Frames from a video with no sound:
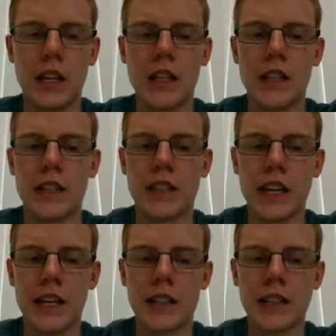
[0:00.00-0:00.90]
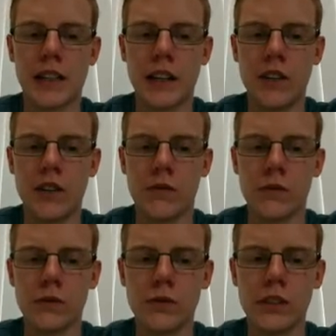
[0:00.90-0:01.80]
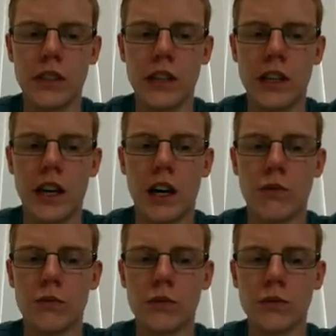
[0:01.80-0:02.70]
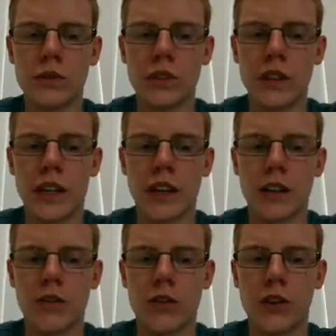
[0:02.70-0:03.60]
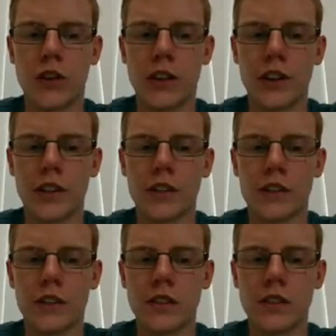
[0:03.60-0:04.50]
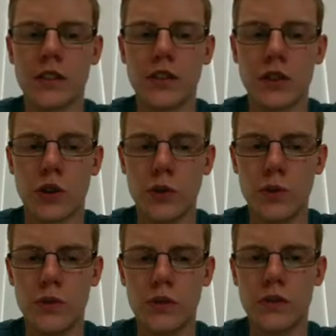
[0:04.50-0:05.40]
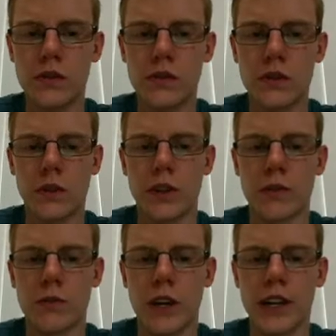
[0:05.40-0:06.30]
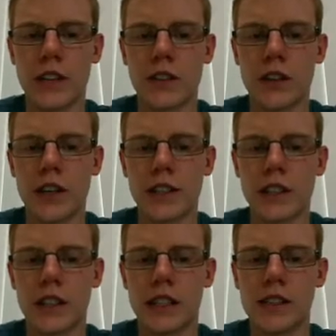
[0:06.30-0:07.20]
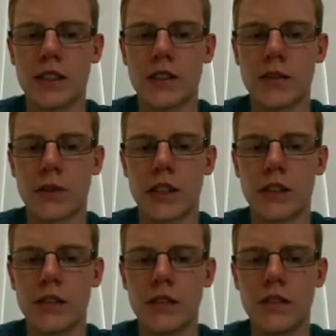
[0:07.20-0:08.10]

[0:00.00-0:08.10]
The second set of rules are rules that are longer than 2, so where the right-hand side is at least 3 long,